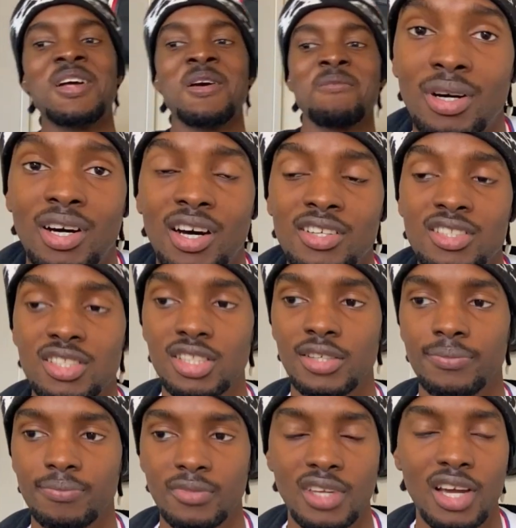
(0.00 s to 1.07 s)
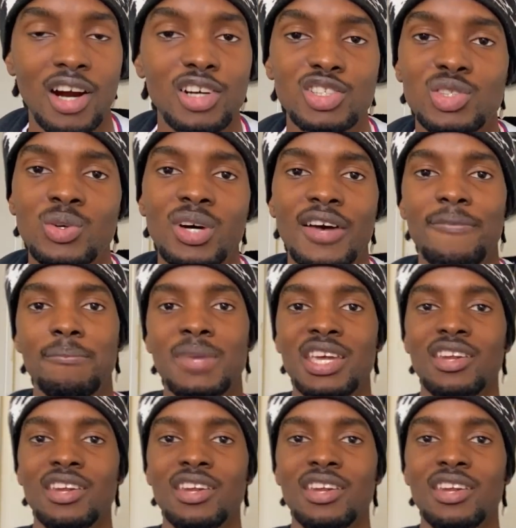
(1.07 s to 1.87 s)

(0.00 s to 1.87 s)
But honestly, Arsenal have made